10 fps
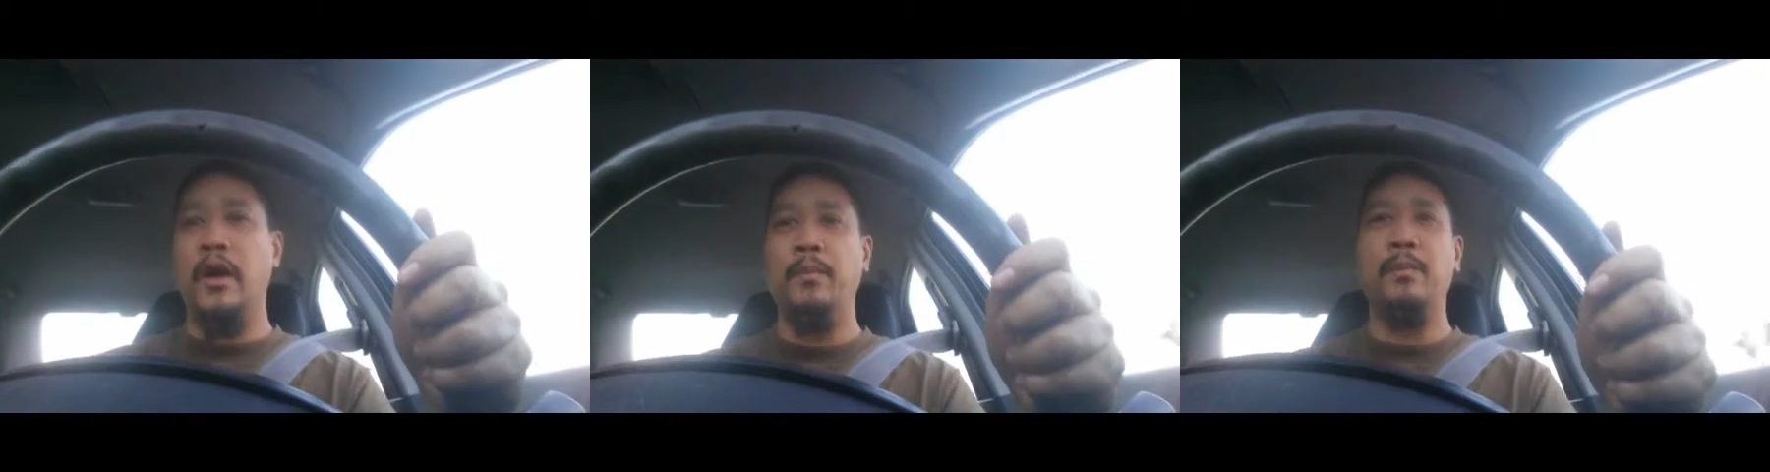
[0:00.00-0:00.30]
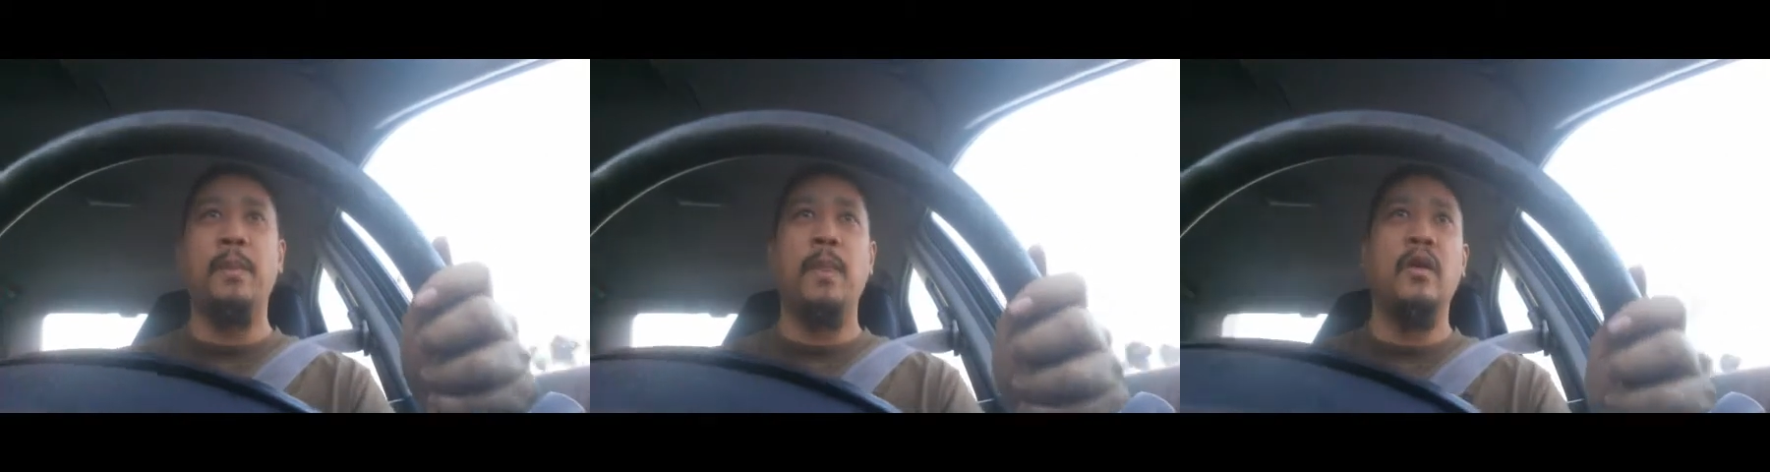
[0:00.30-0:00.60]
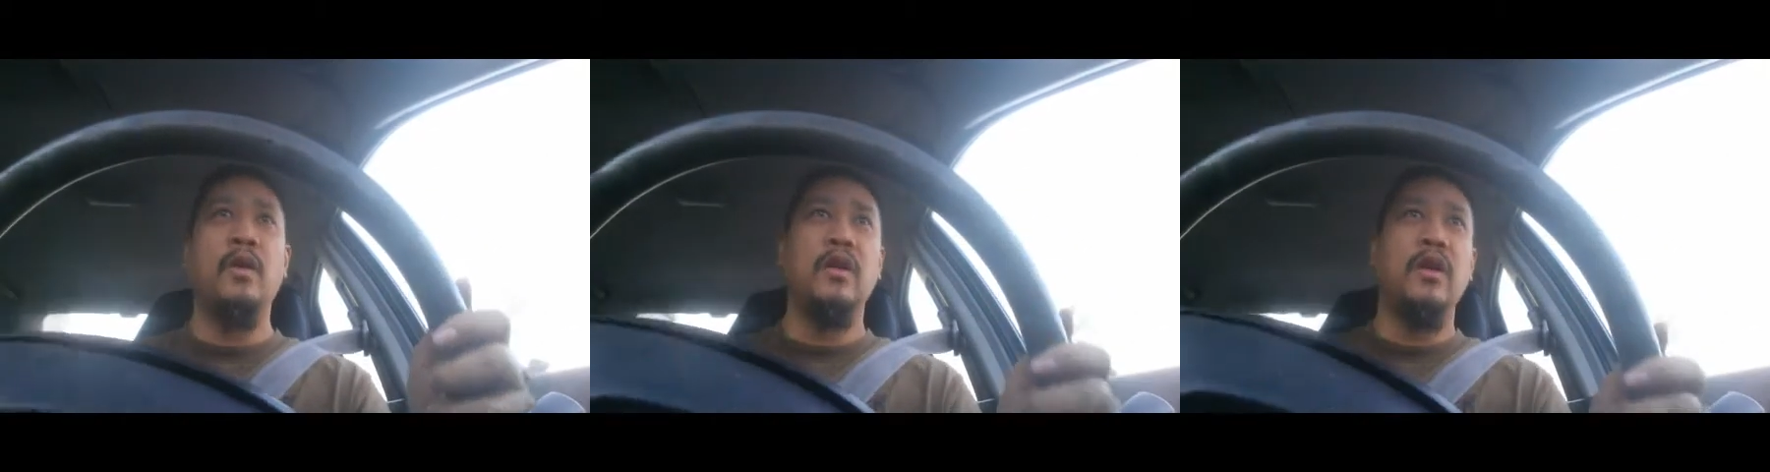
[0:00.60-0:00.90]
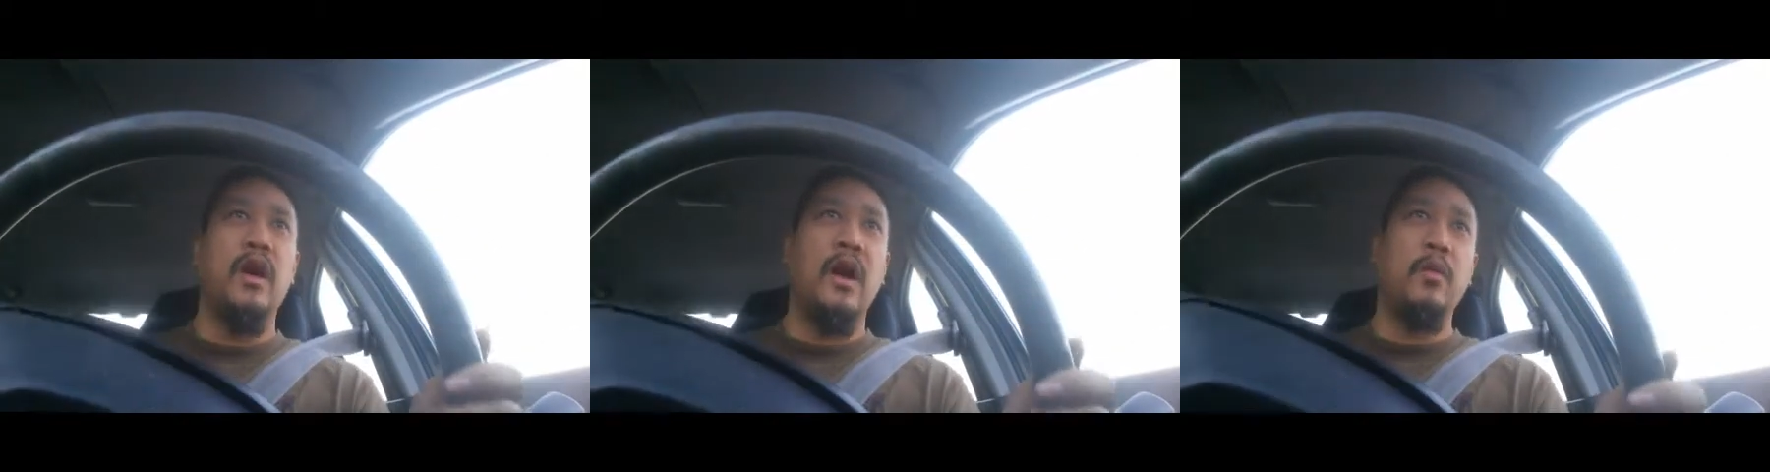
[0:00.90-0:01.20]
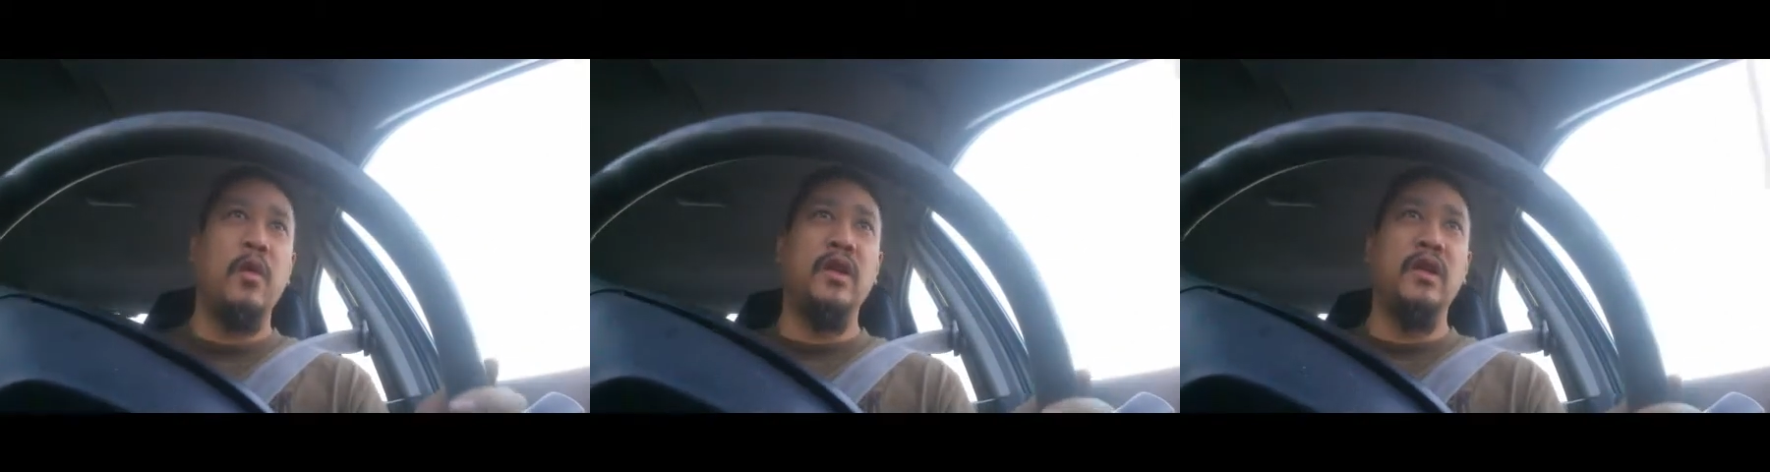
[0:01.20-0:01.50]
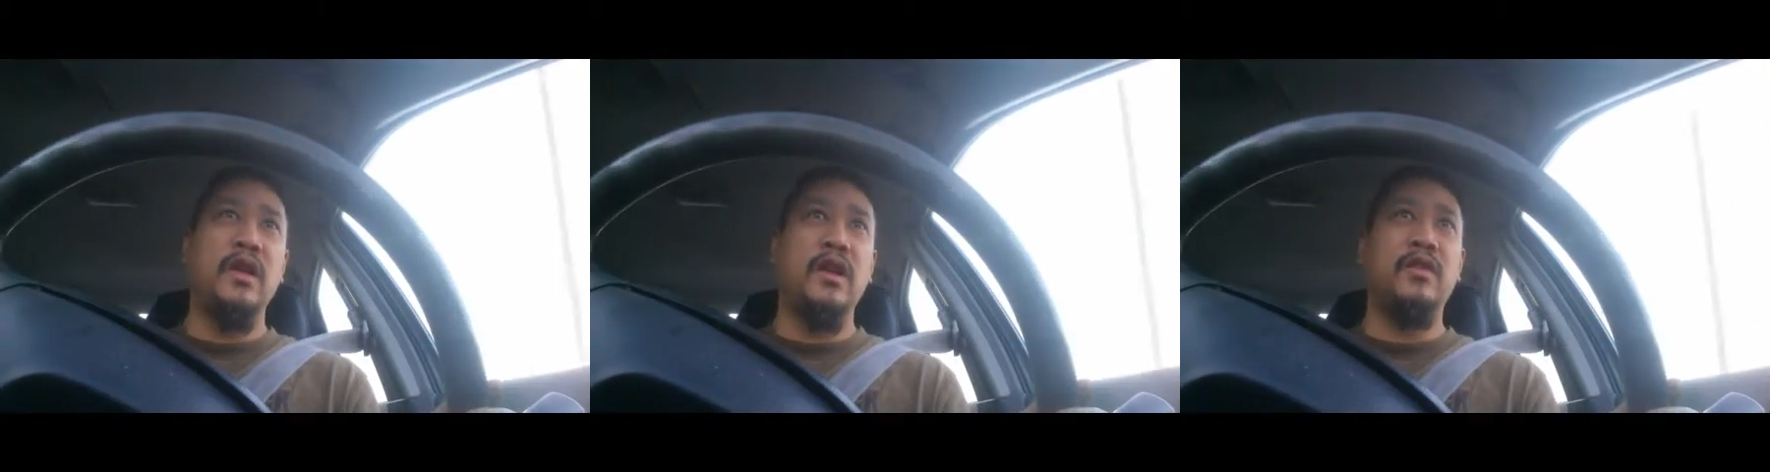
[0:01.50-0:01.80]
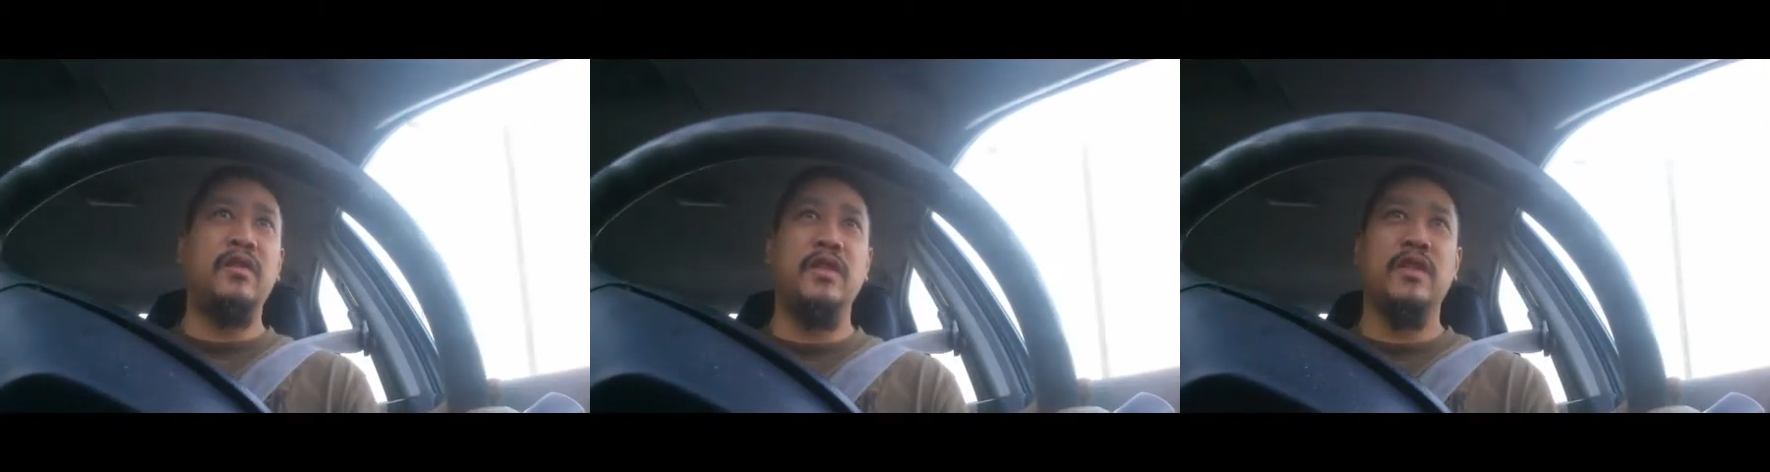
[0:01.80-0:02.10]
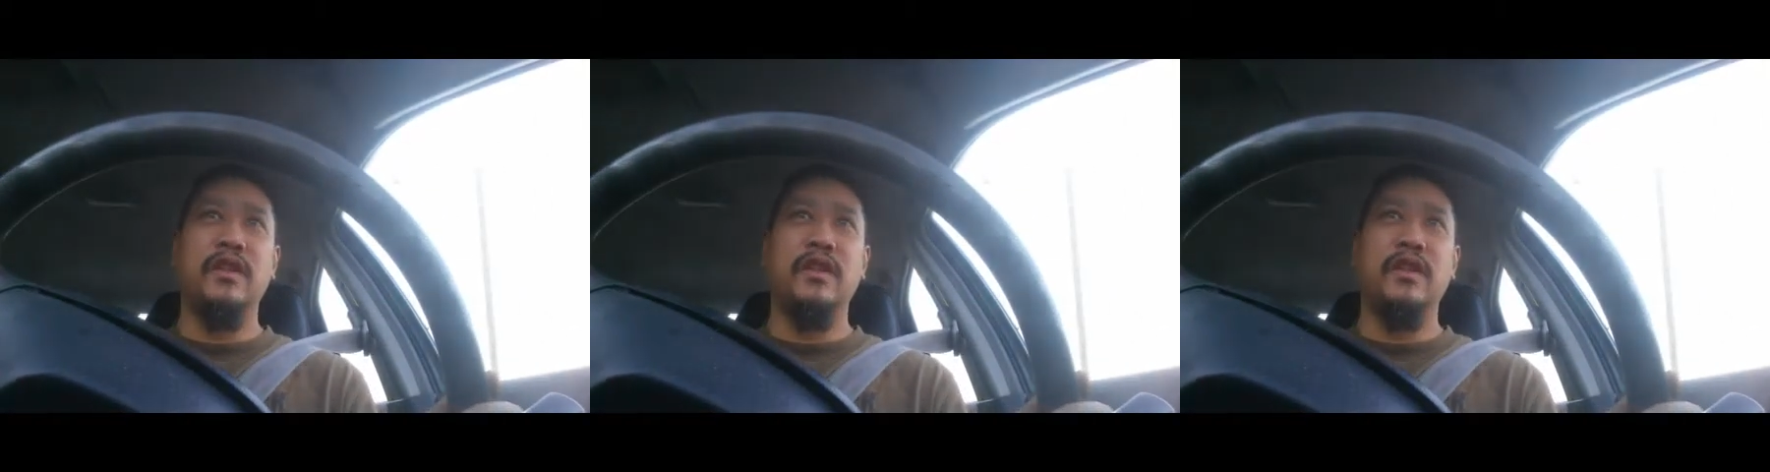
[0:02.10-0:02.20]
I'm going to live